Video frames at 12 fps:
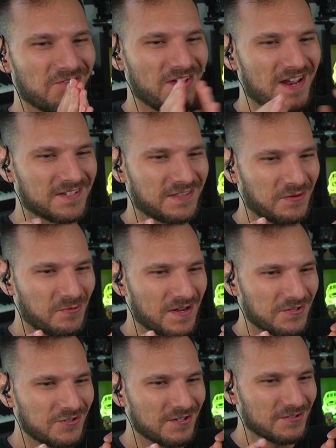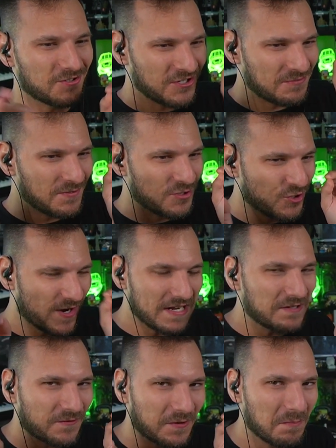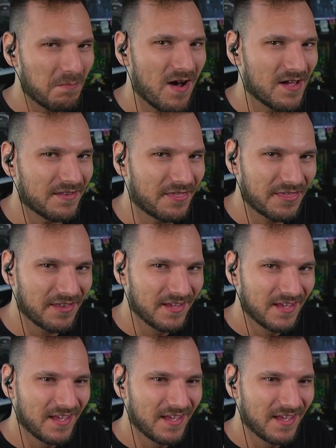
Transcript: That is the question. She's been training for a month,